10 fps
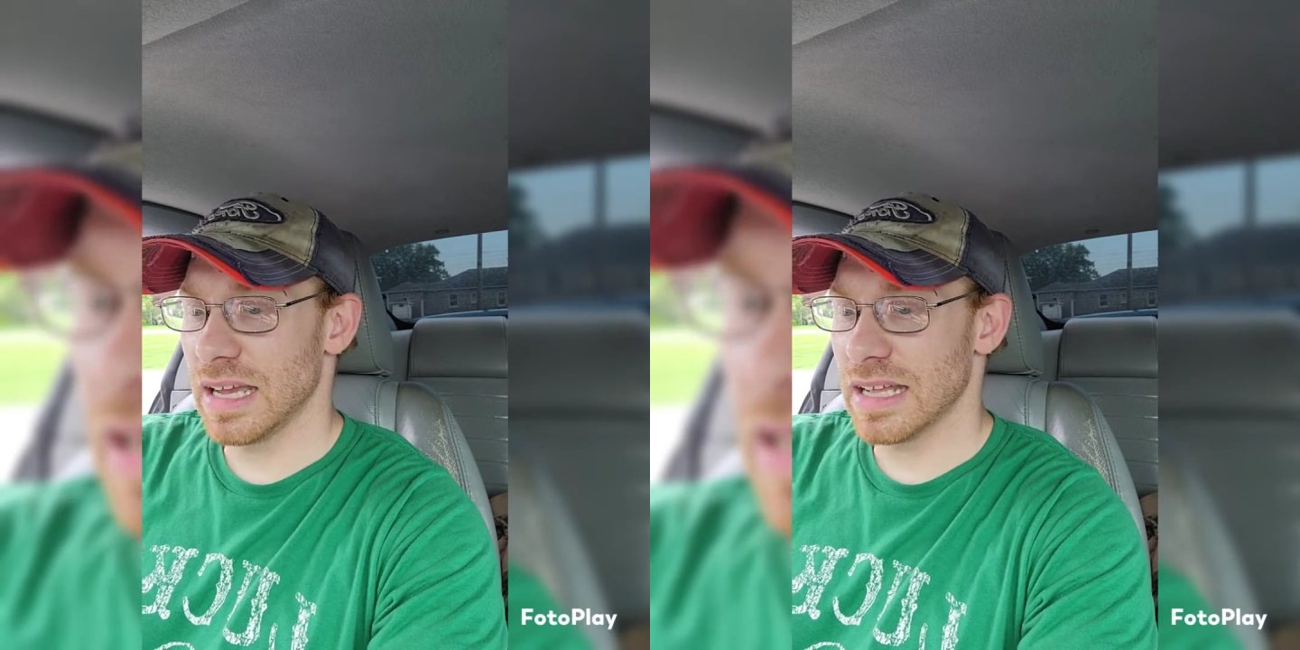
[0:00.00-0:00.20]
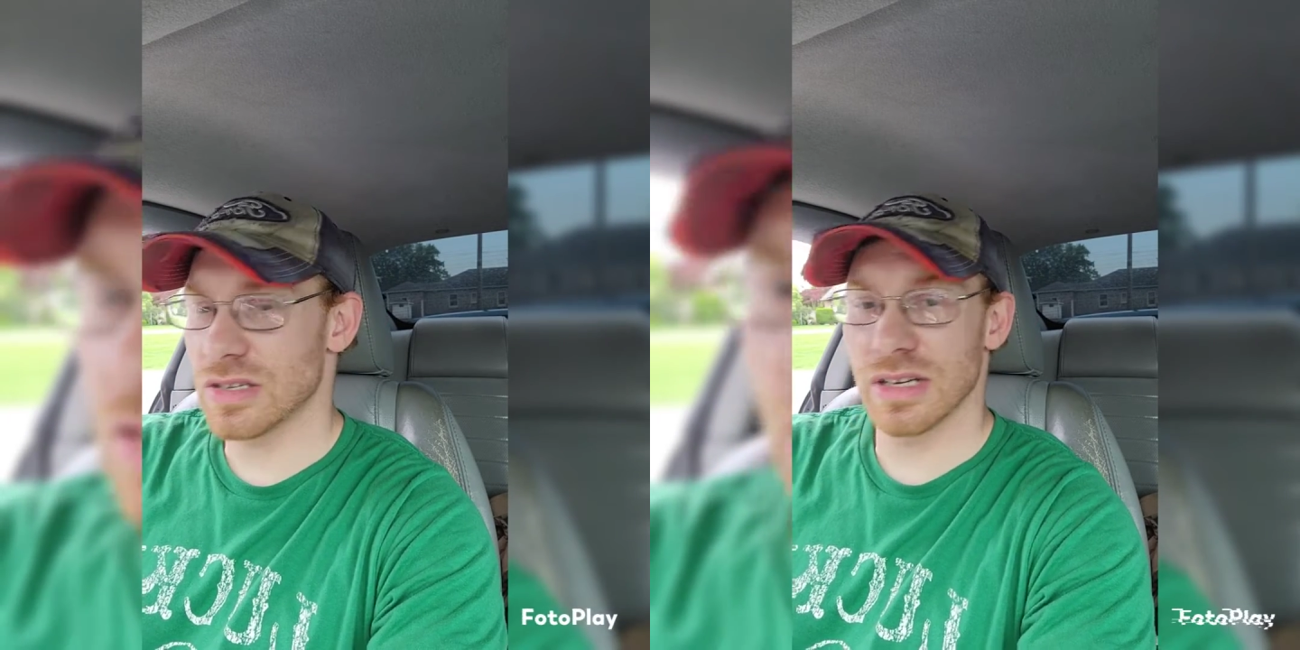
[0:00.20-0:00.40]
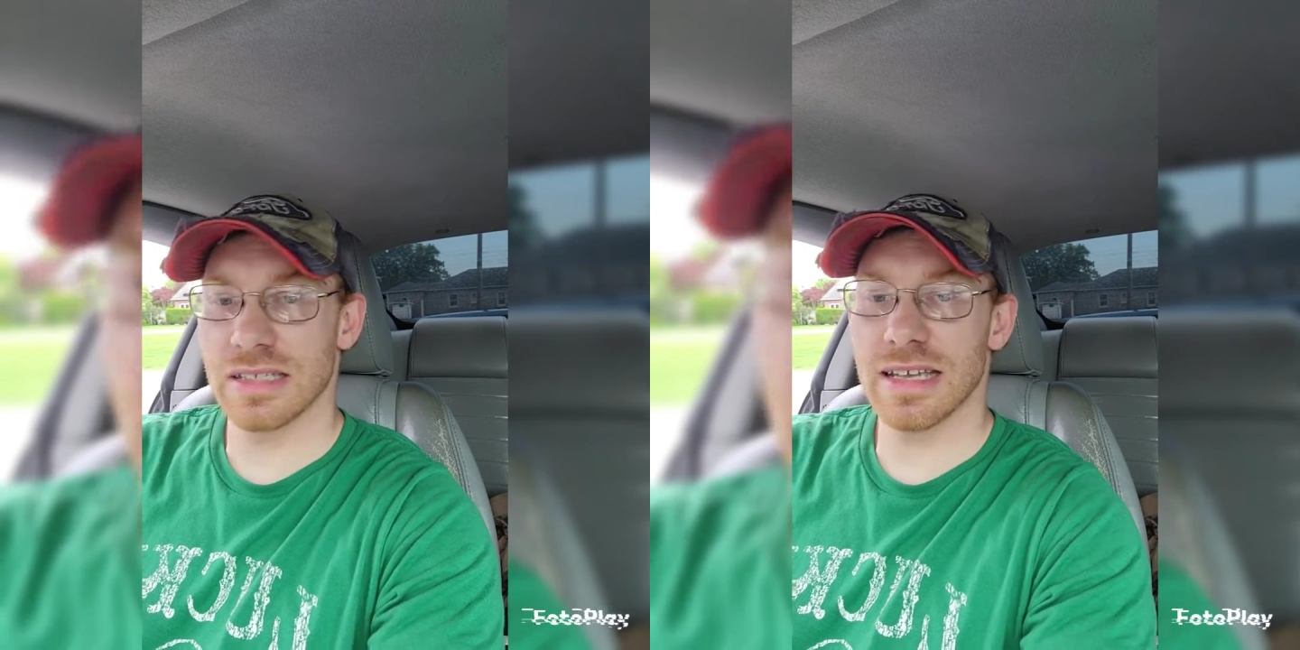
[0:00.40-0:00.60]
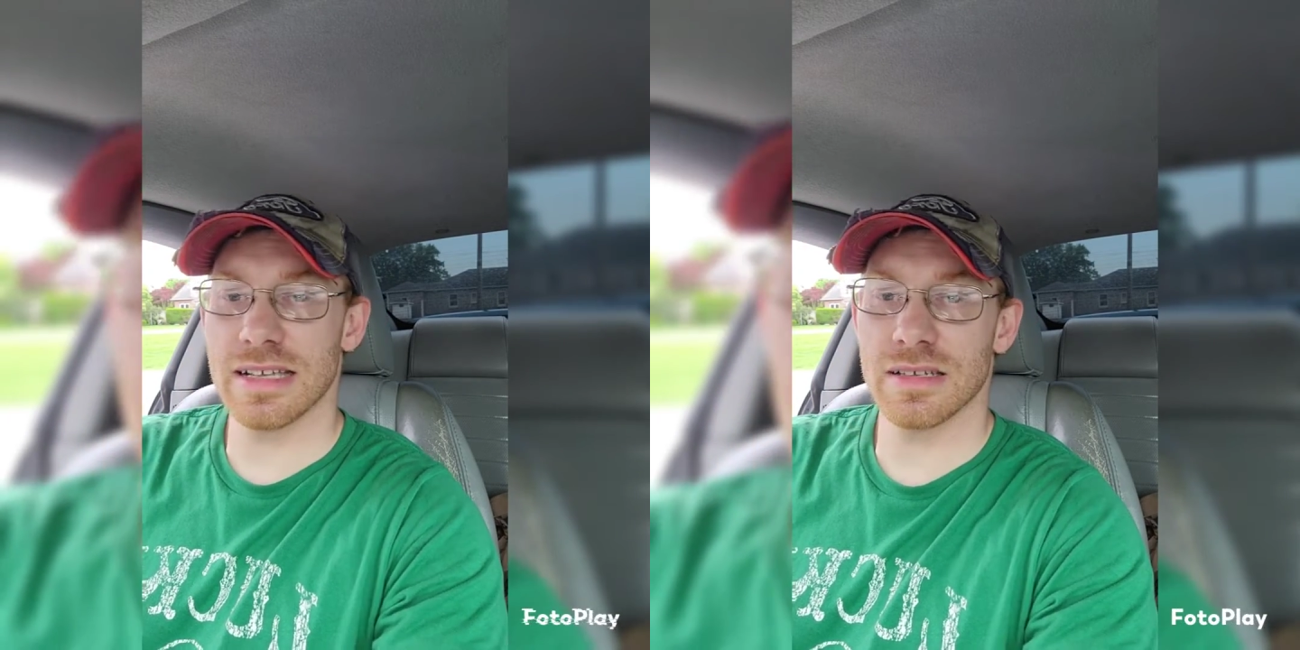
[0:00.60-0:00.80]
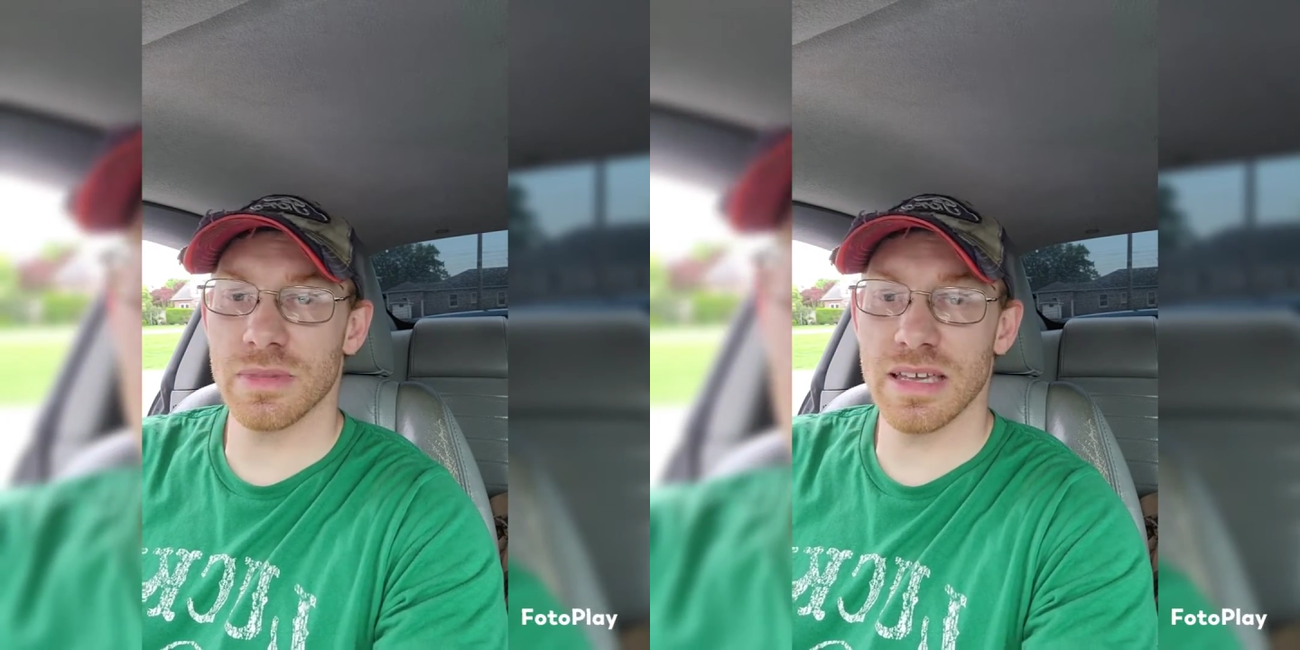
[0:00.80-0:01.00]
It's going to take
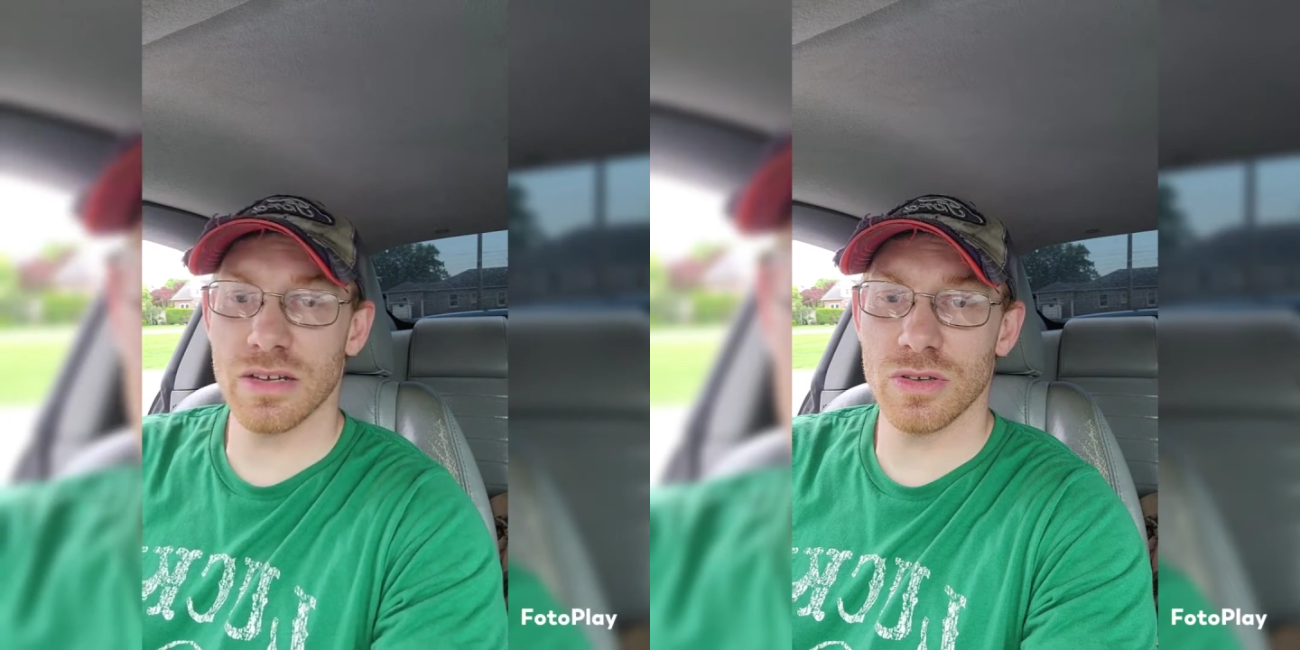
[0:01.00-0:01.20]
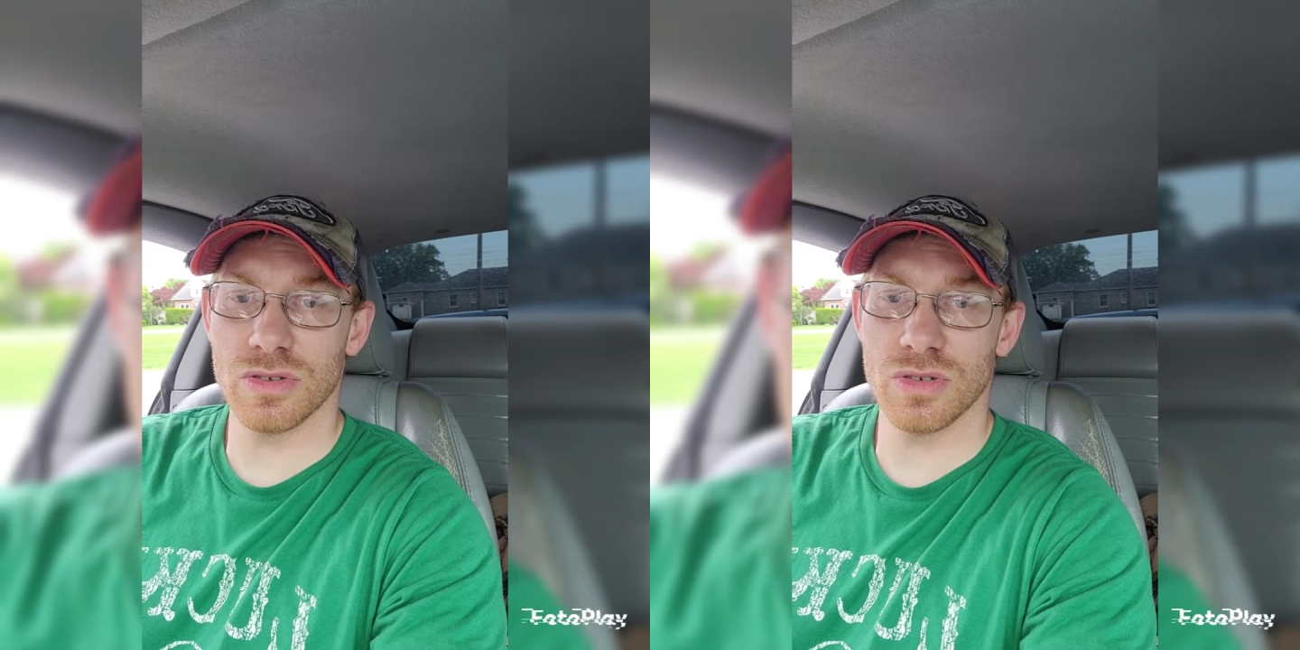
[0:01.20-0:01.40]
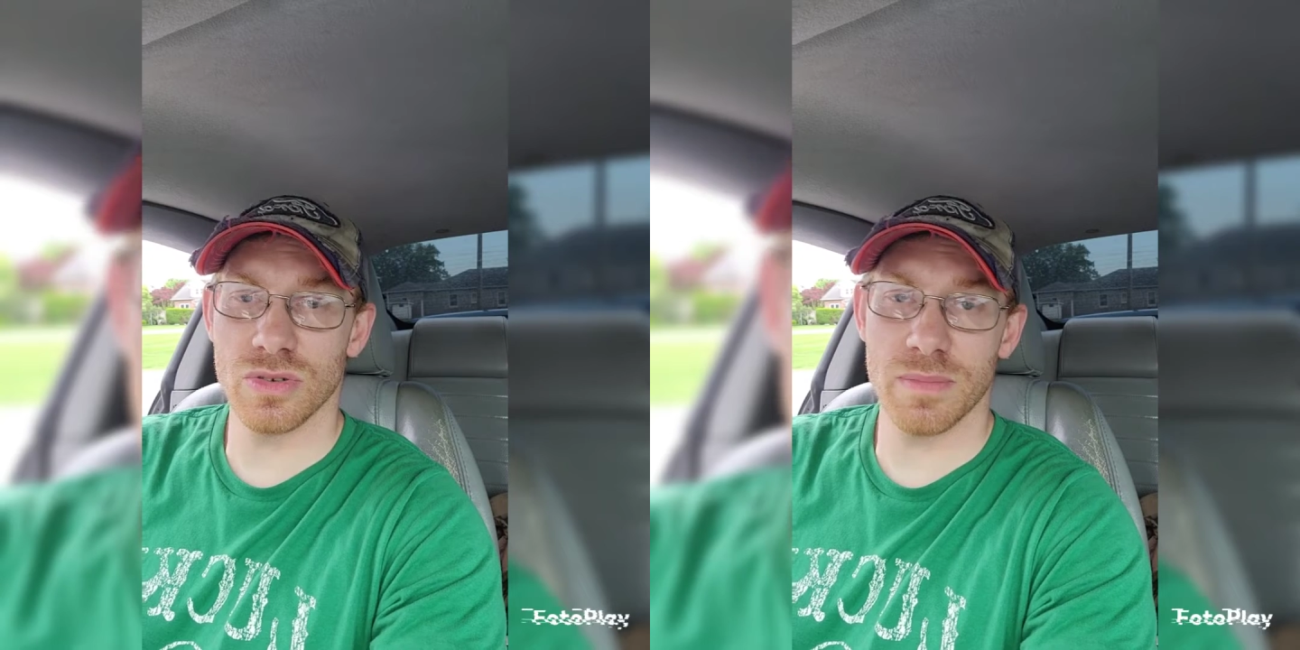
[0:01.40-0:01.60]
some getting used to.